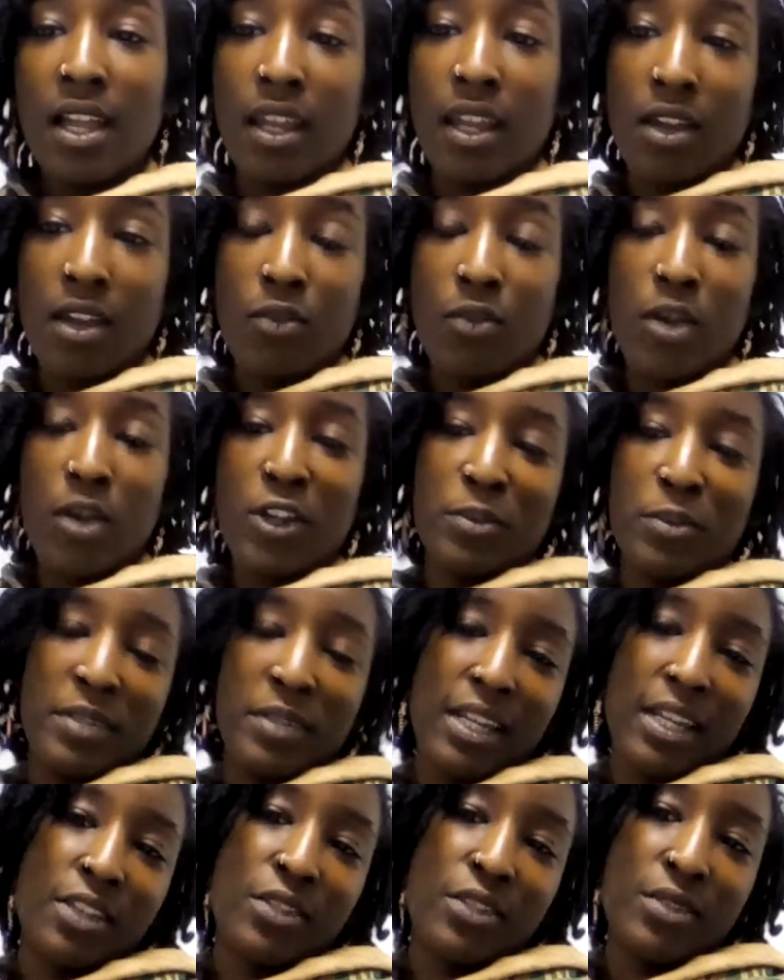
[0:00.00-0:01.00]
Hello and welcome.
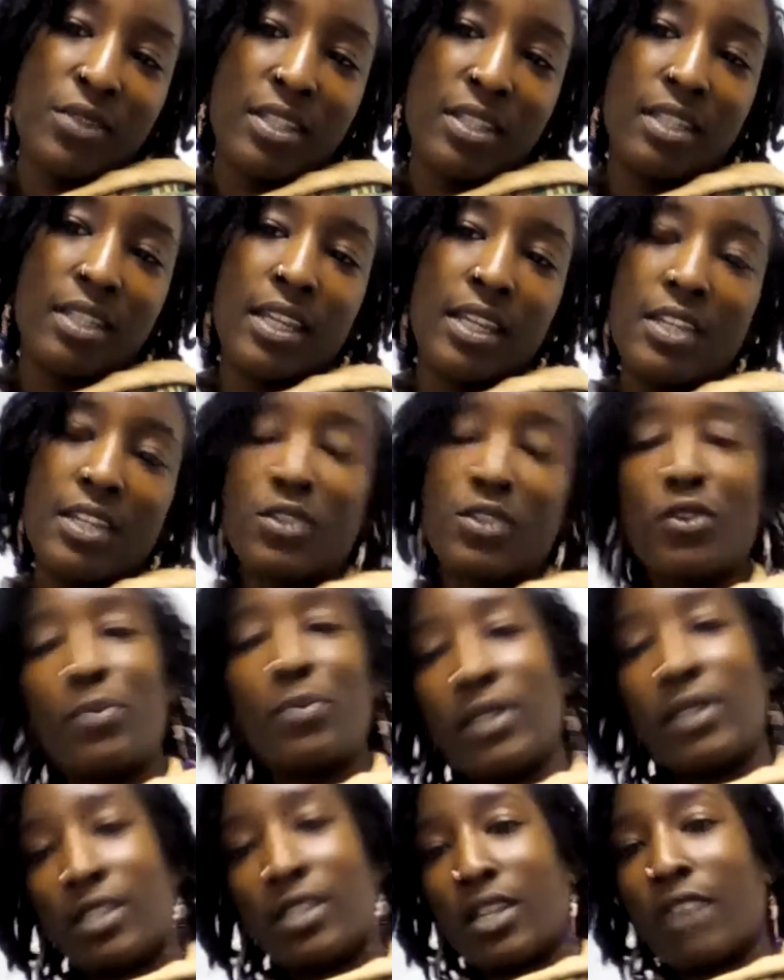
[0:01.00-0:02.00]
you now tuned into Lady
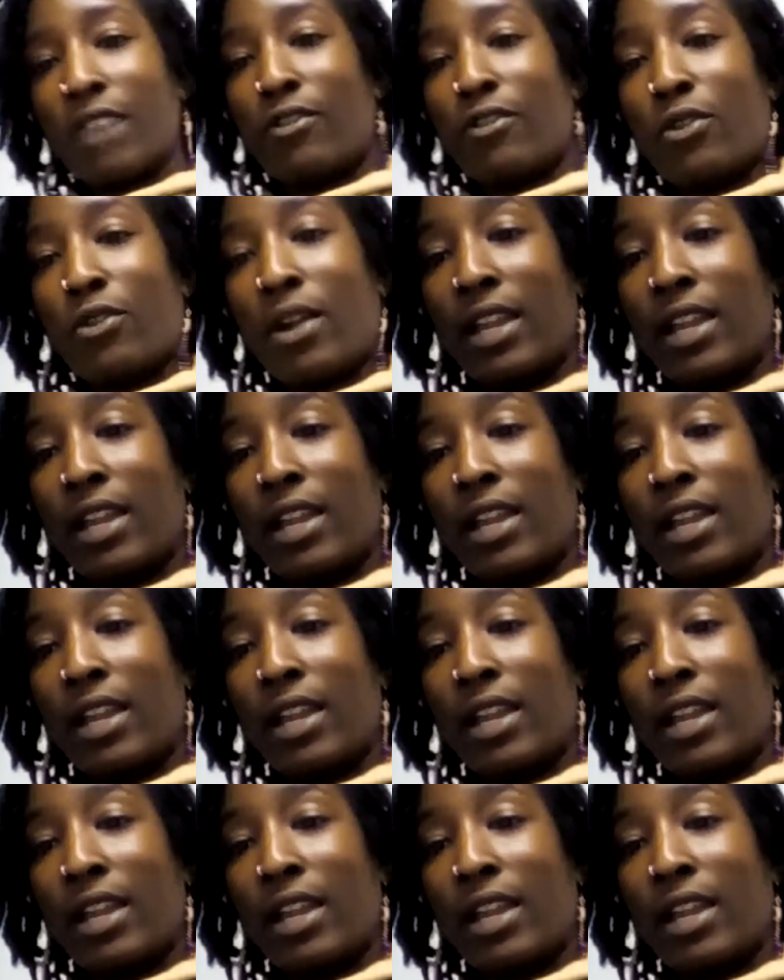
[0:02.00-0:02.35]
Scorpius Tarot.